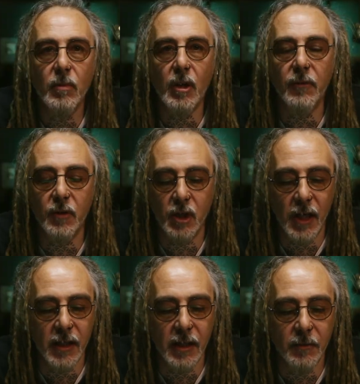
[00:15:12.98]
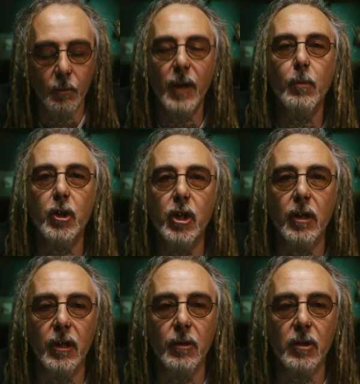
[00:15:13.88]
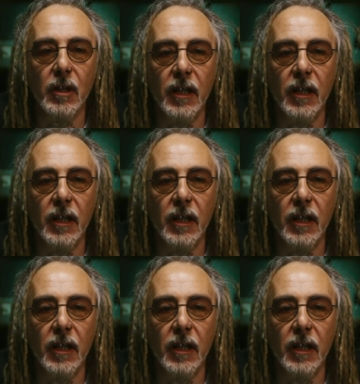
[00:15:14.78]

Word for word: Softer shading. When would you use